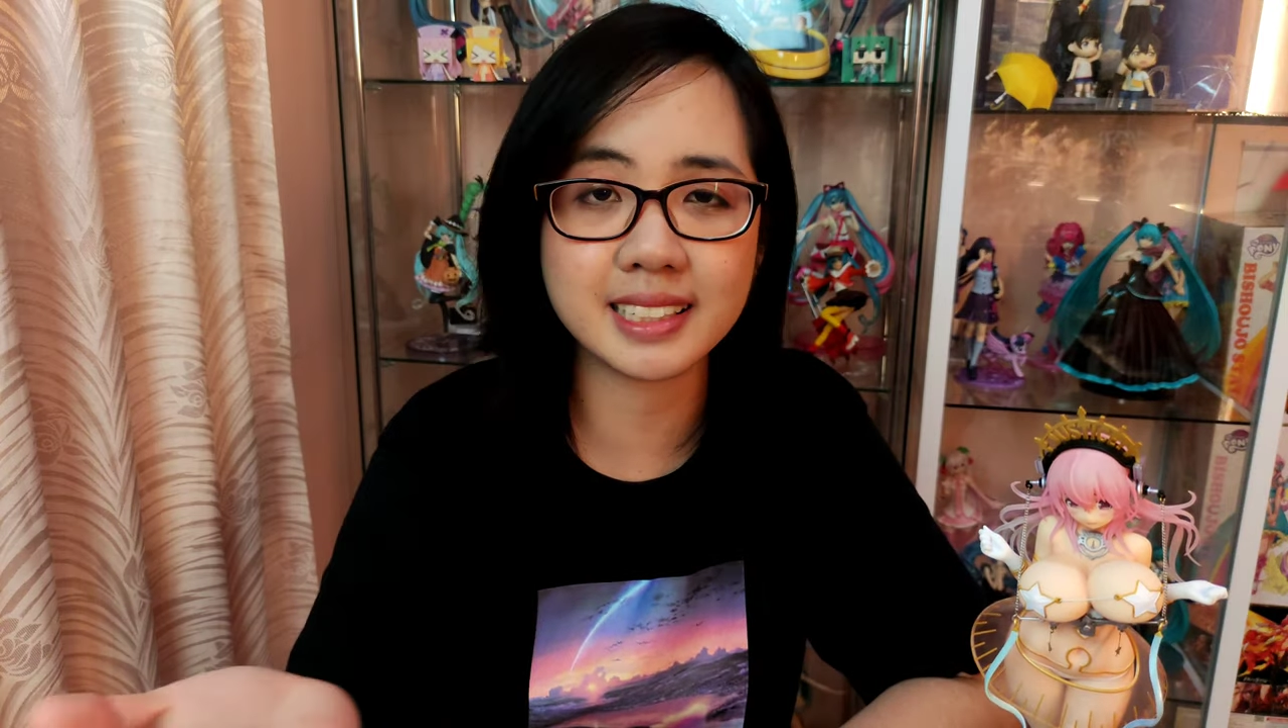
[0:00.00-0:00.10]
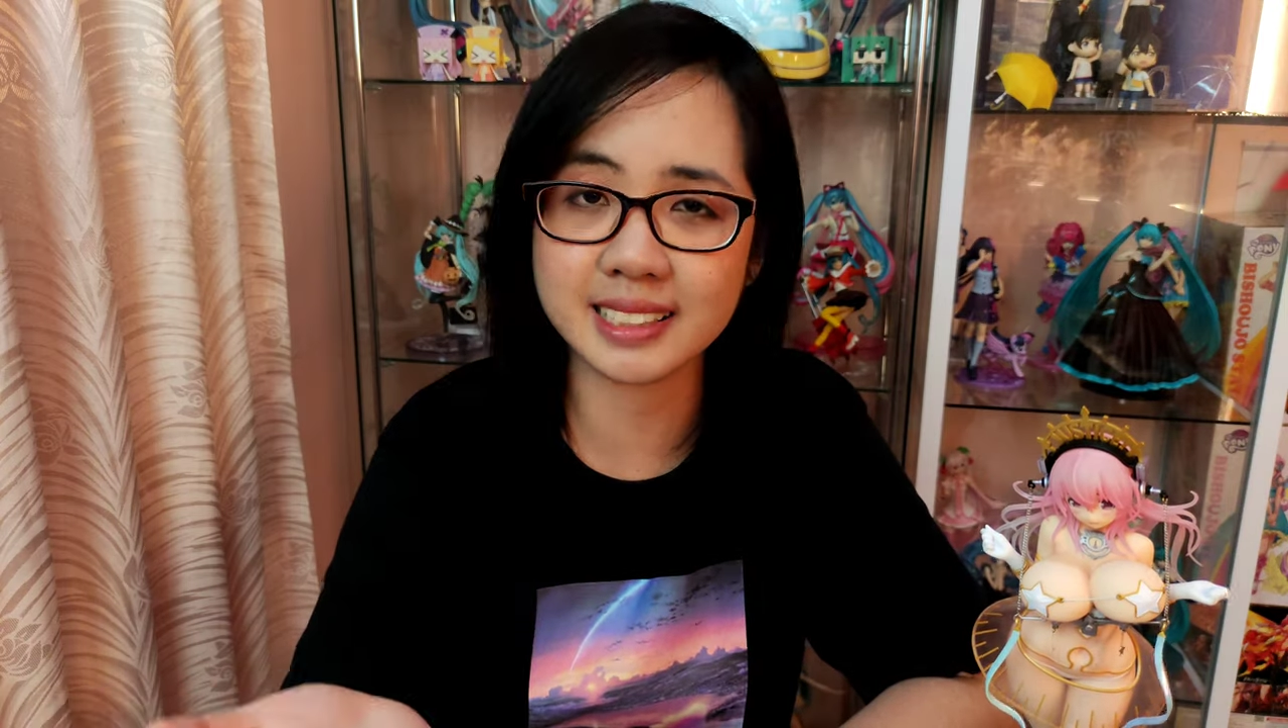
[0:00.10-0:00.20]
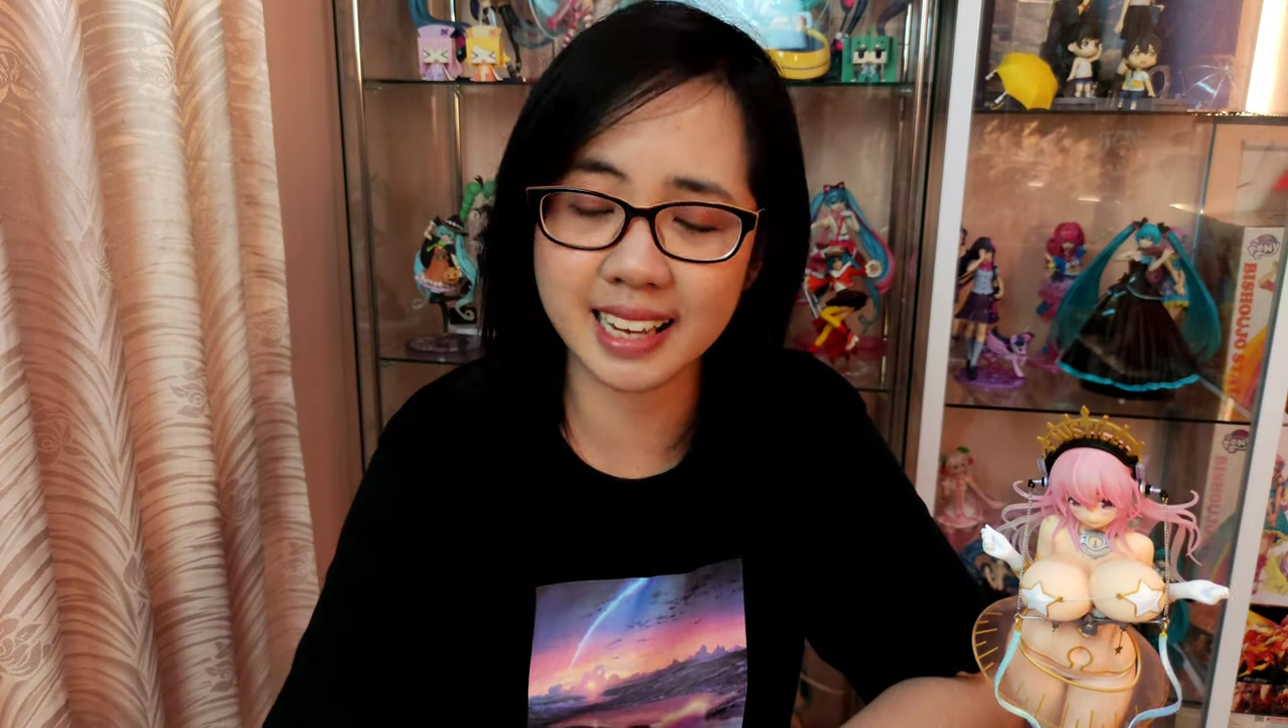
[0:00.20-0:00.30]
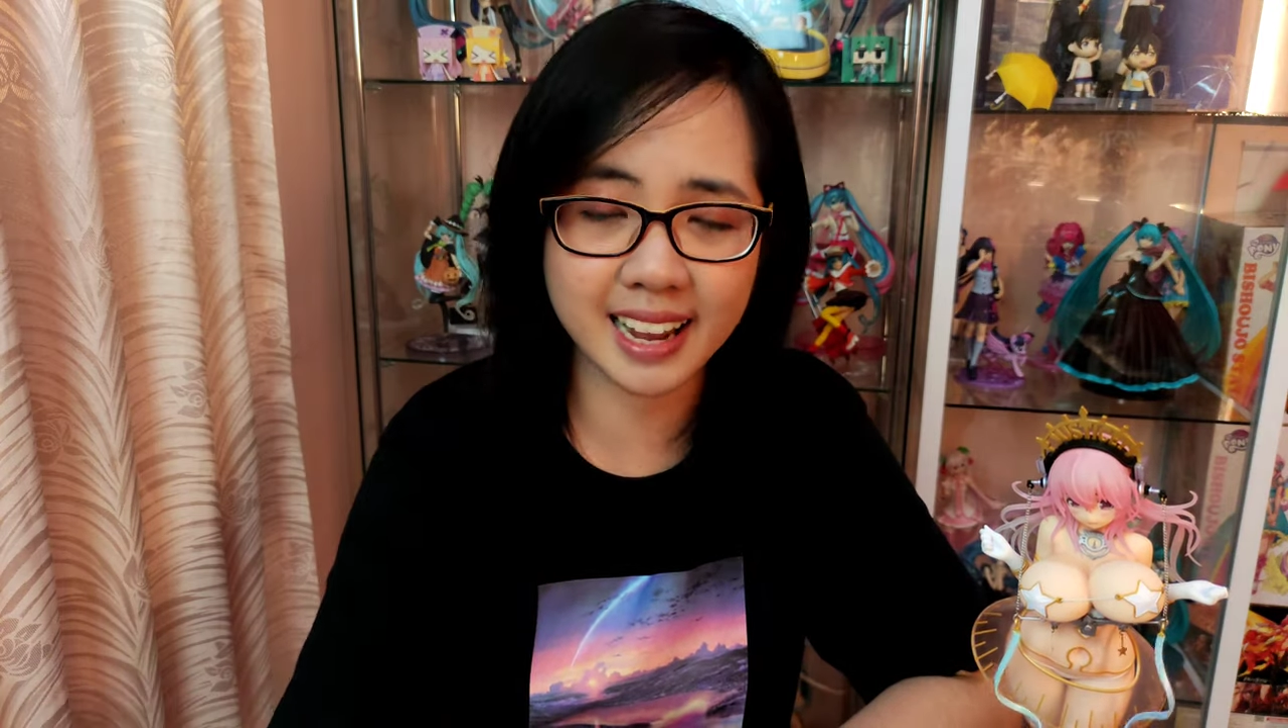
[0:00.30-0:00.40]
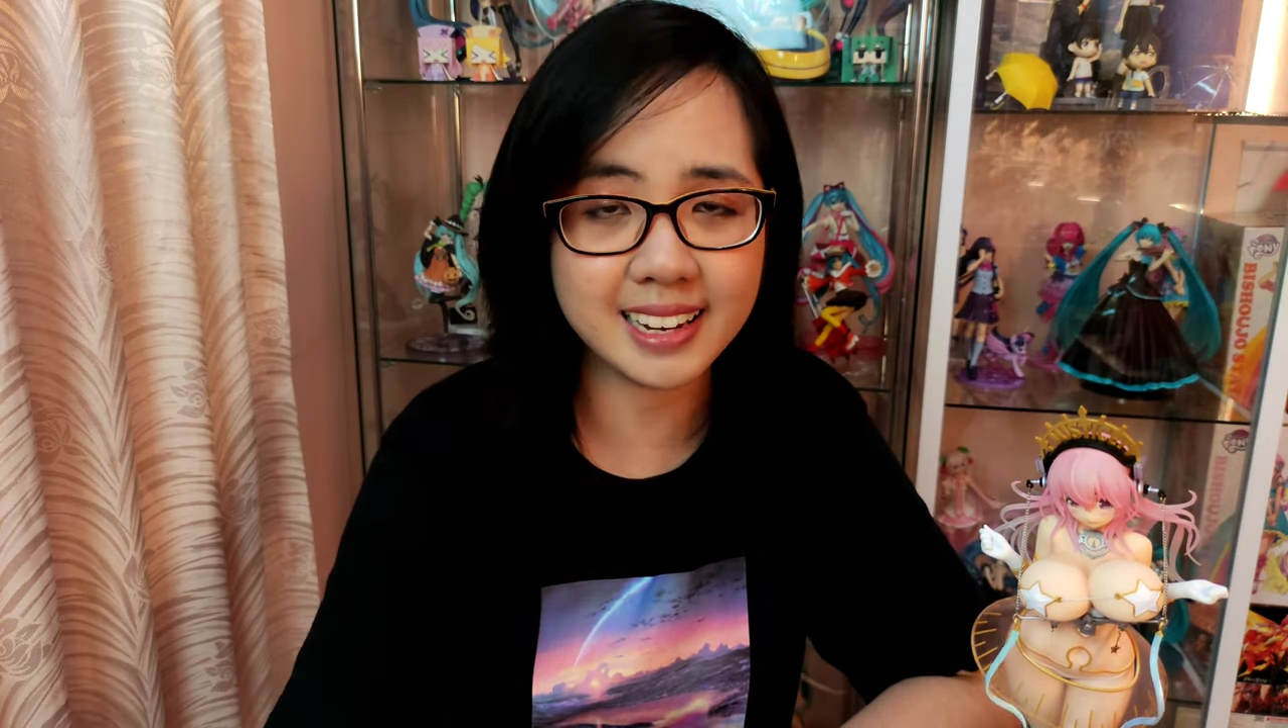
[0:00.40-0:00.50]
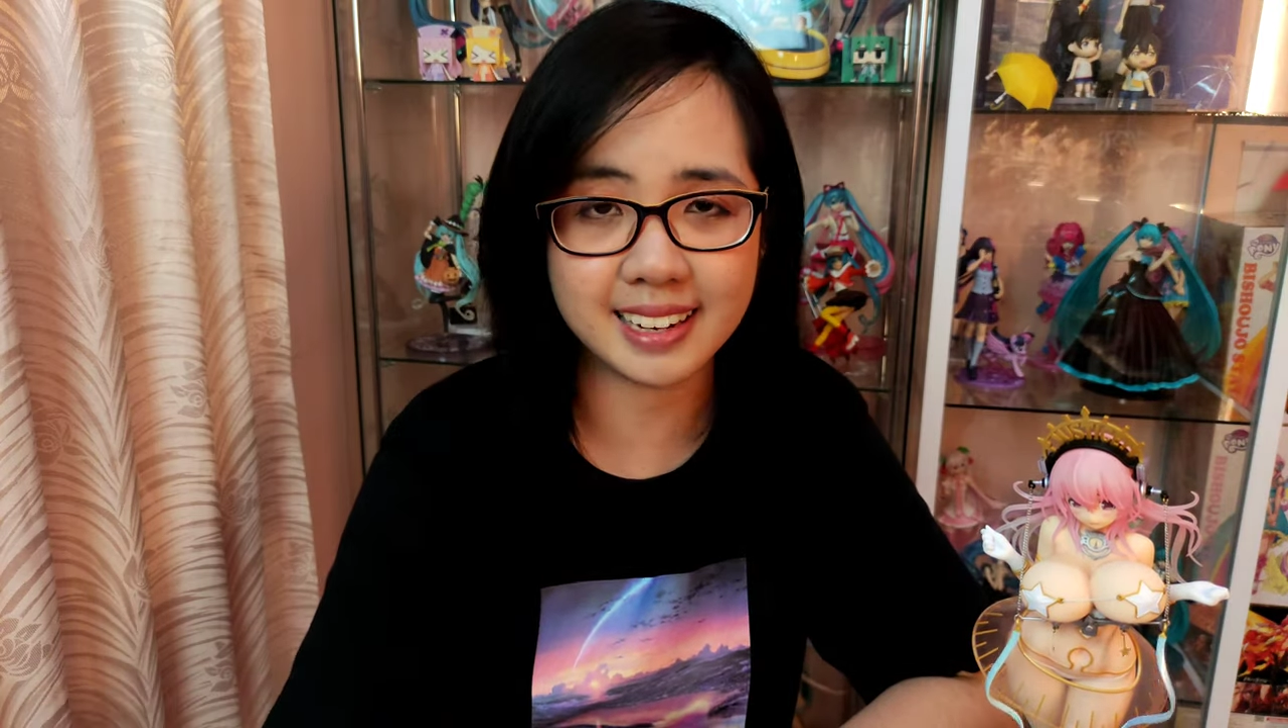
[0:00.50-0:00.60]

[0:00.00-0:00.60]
as I